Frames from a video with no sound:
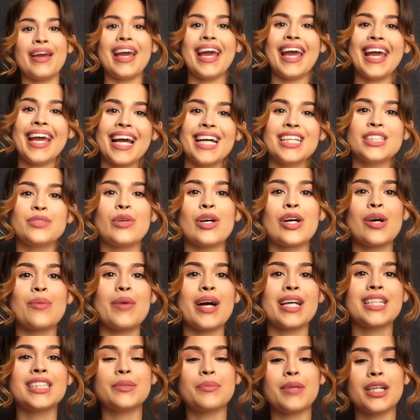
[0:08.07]
Hey guys, welcome
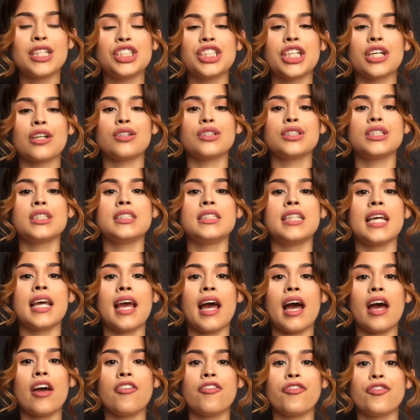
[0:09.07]
back to my channel.
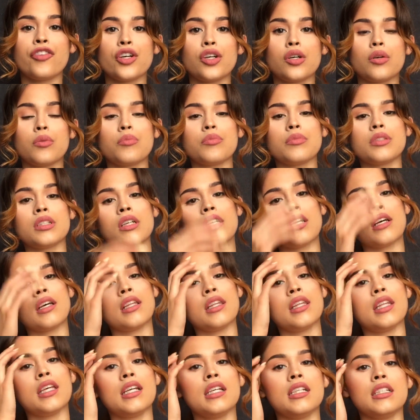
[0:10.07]
Today I filmed
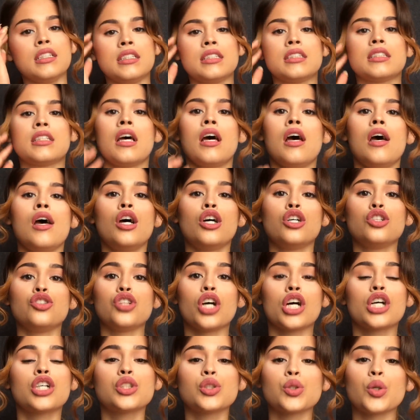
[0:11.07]
this
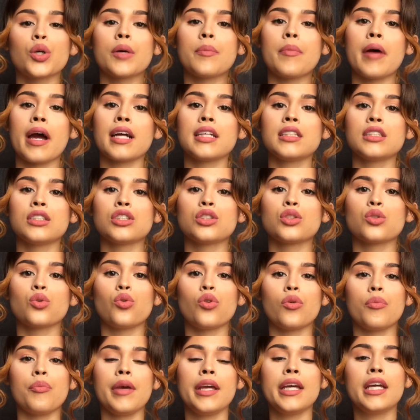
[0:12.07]
drugstore back to
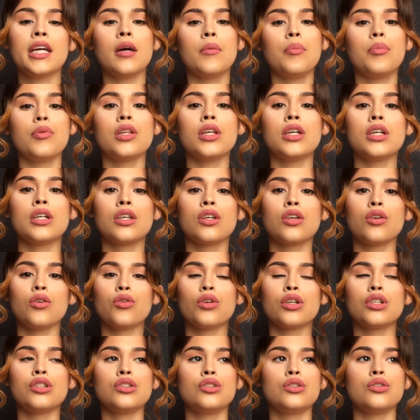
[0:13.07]
school makeup look.
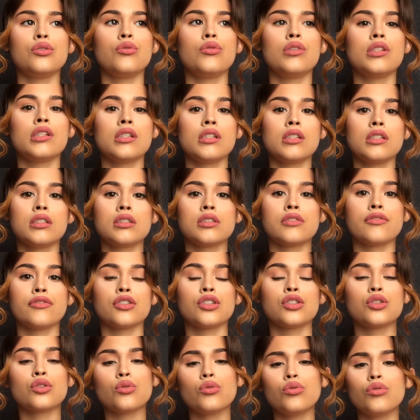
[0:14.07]
You can do this
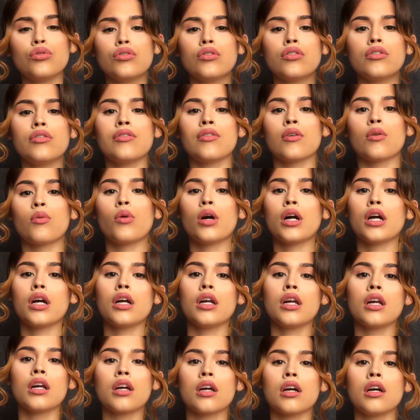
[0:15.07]
for school, for
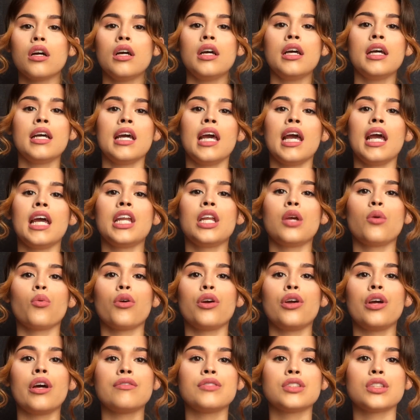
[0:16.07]
work,
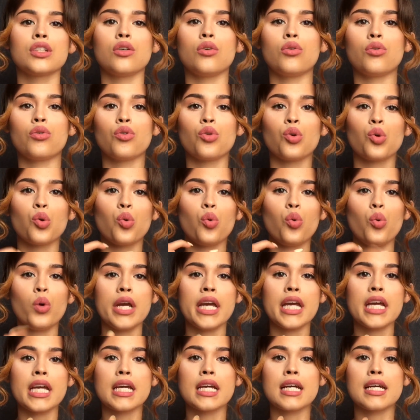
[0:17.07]
anywhere you have to go
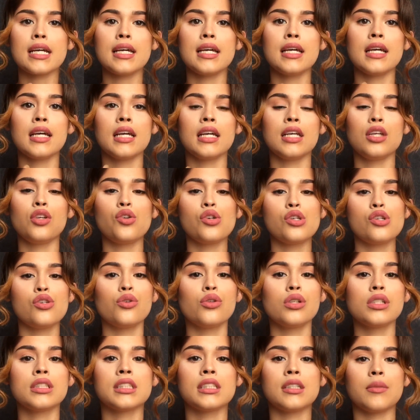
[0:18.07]
quick. You can
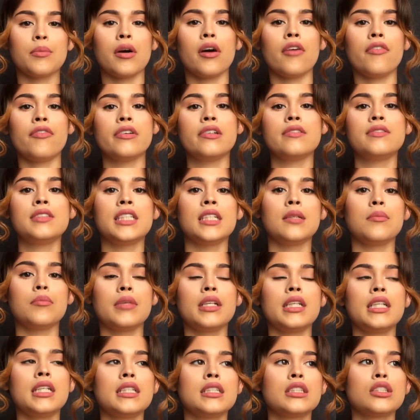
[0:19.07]
do this in about 15
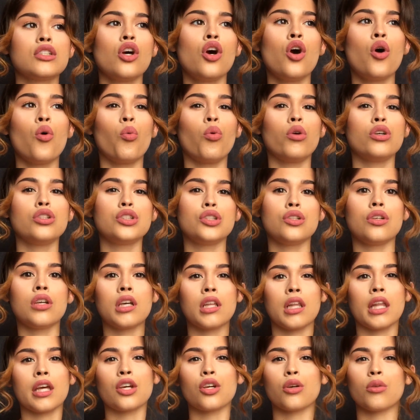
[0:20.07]
minutes once you
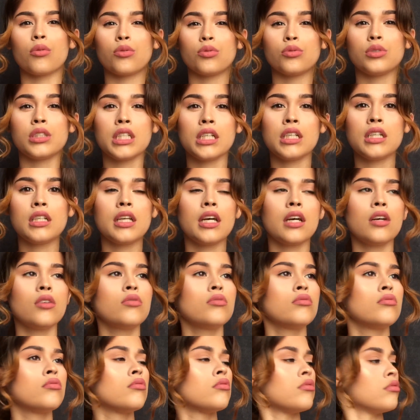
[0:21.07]
get like your routine
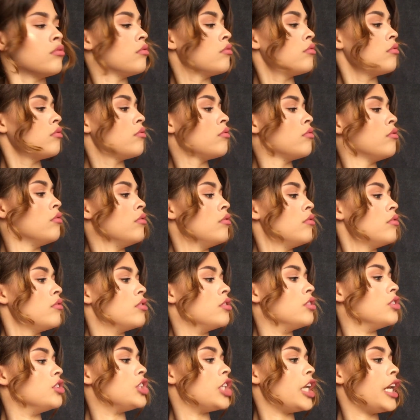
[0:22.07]
down.
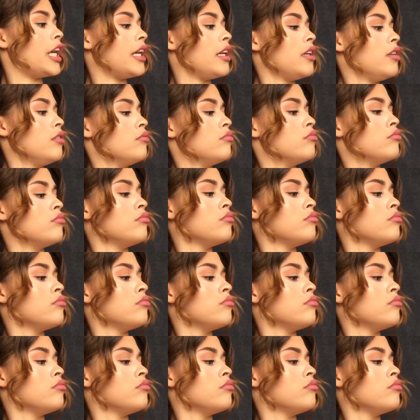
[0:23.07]
Jade.